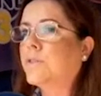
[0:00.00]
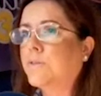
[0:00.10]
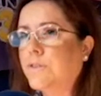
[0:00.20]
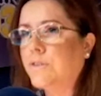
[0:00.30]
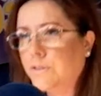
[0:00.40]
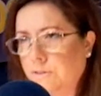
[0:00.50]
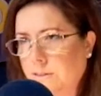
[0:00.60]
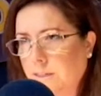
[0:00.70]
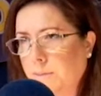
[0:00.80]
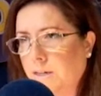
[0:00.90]
I'm going to
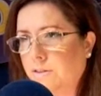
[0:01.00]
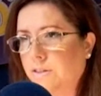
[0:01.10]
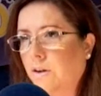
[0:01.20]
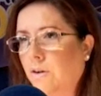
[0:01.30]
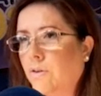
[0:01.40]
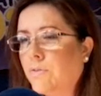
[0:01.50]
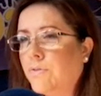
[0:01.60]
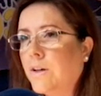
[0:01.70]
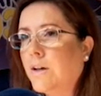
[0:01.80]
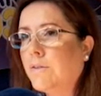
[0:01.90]
reduce the amount
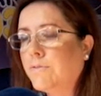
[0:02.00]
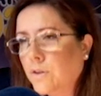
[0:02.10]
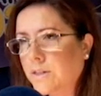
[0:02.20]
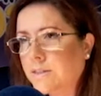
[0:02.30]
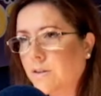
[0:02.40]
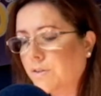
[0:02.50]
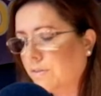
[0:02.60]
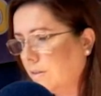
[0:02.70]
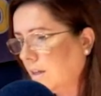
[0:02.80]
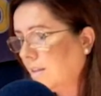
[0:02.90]
of
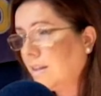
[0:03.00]
fullness or